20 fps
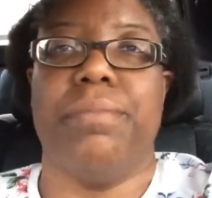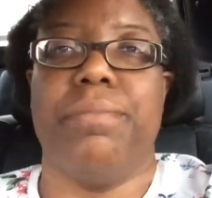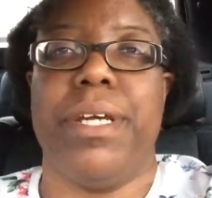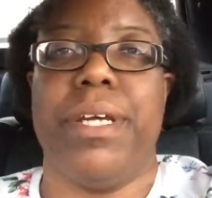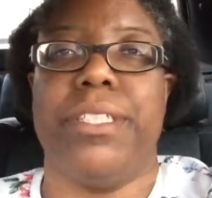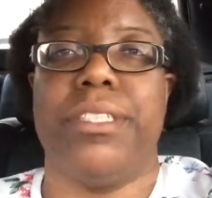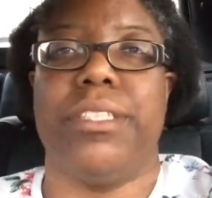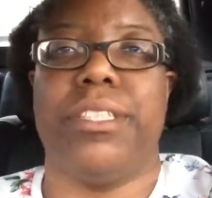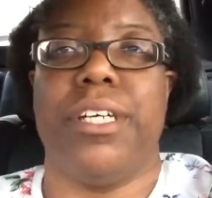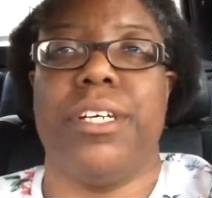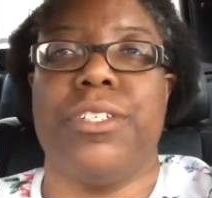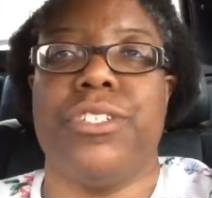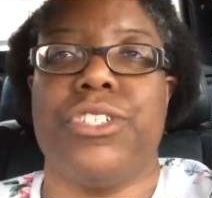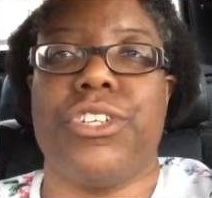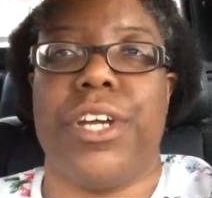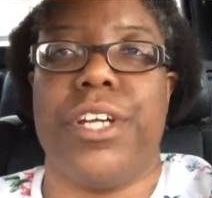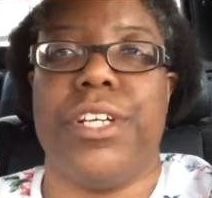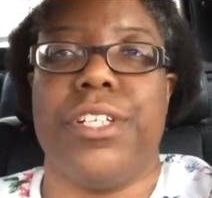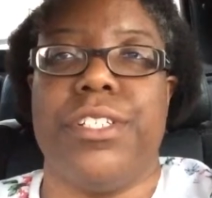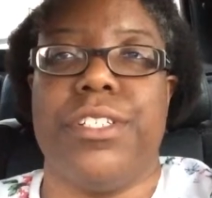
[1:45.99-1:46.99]
based on
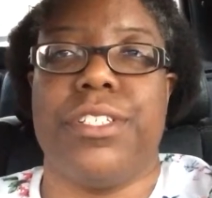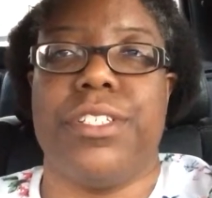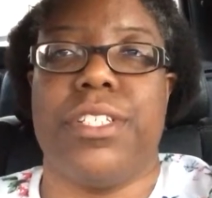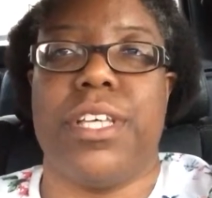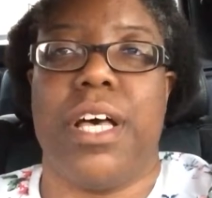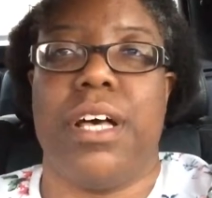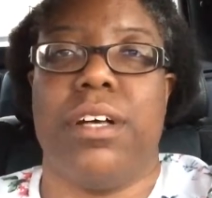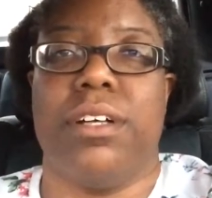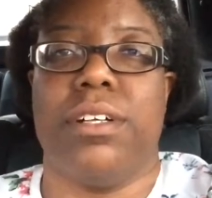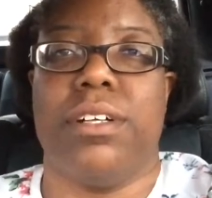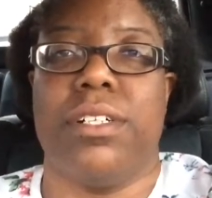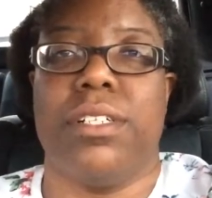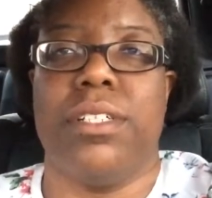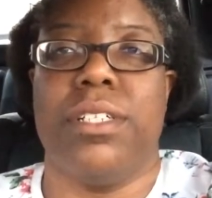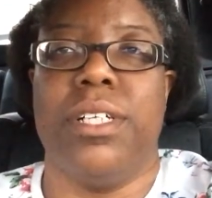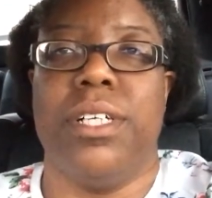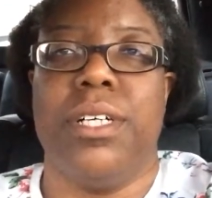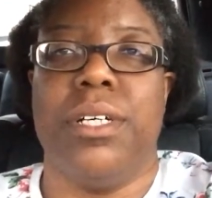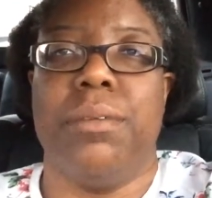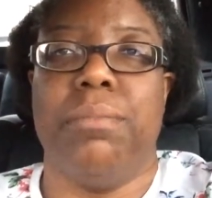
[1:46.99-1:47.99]
trying to
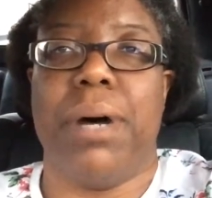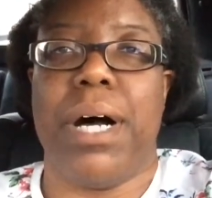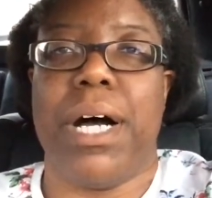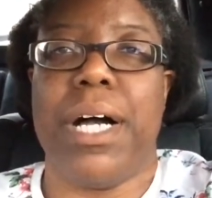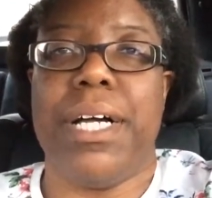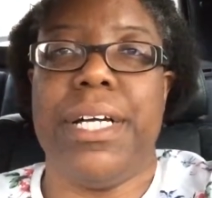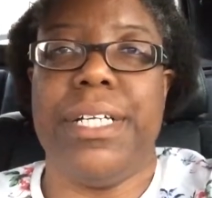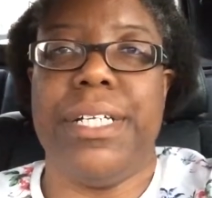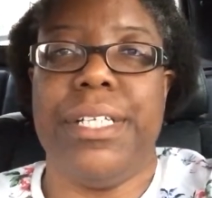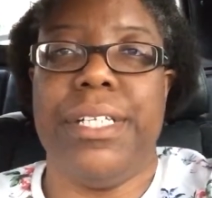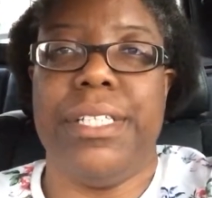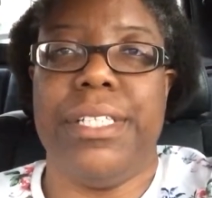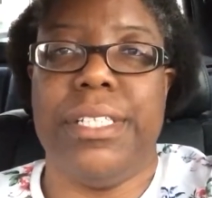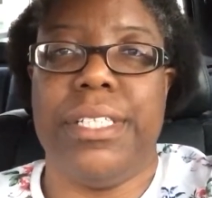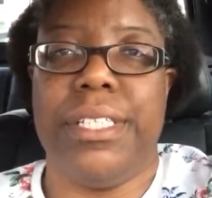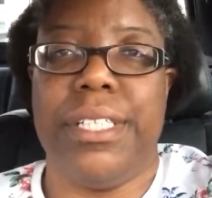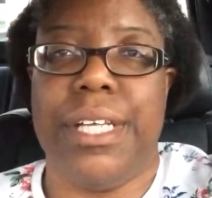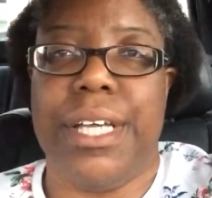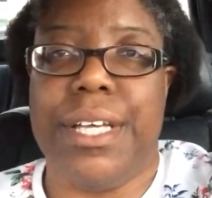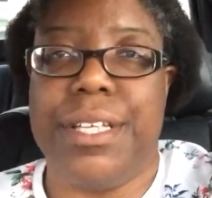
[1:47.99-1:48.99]
buy
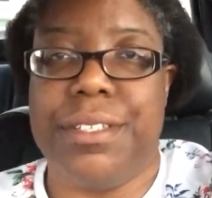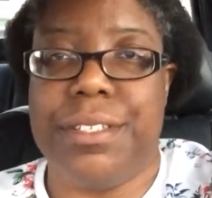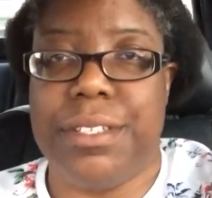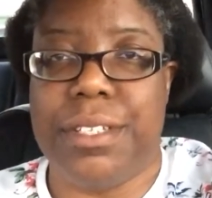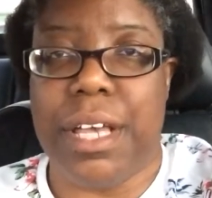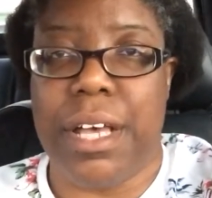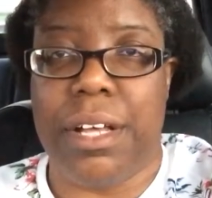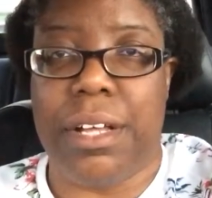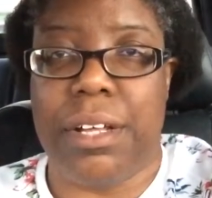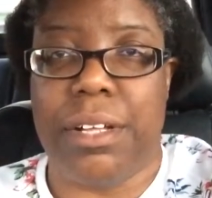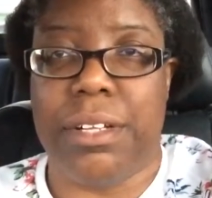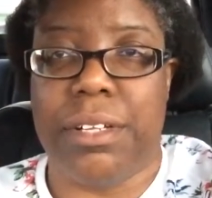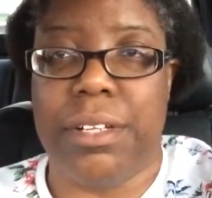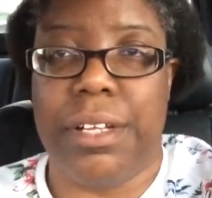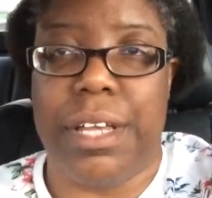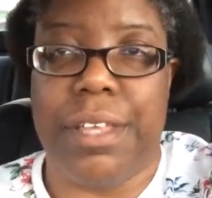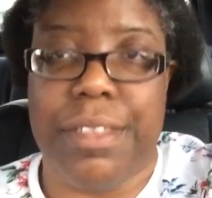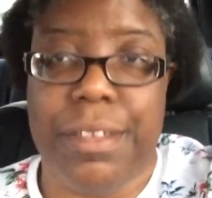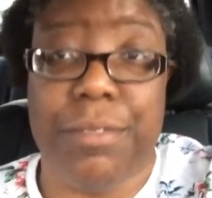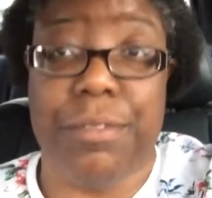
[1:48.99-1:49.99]
and sell
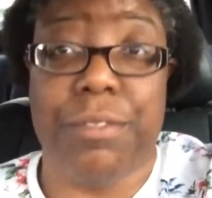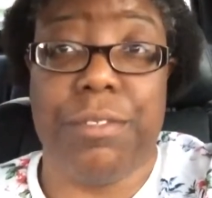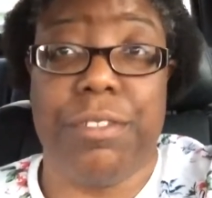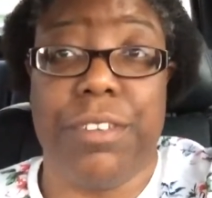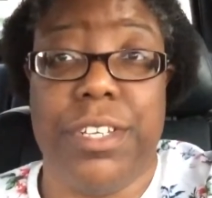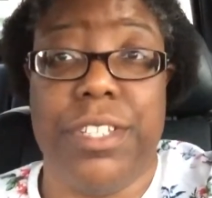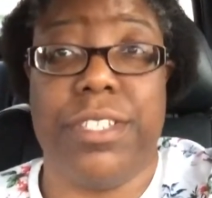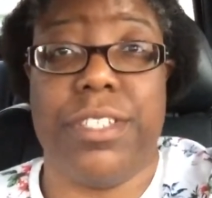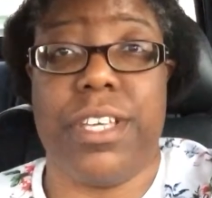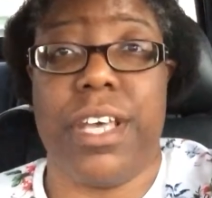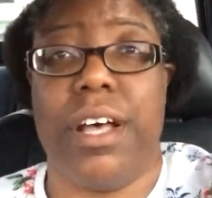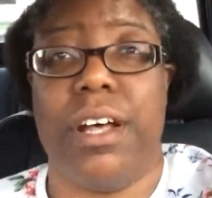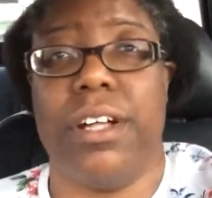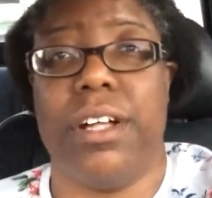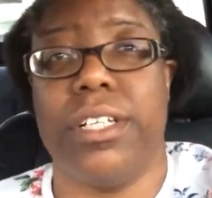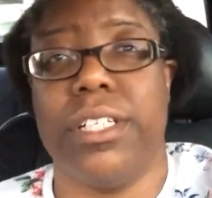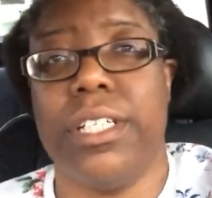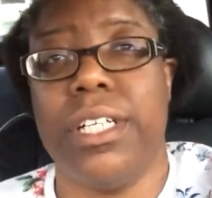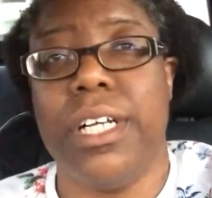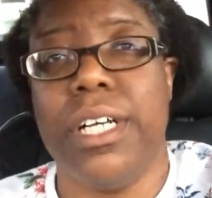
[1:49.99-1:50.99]
and then
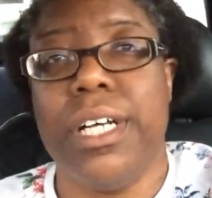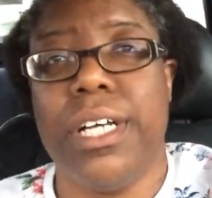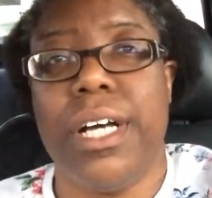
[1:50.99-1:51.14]
resell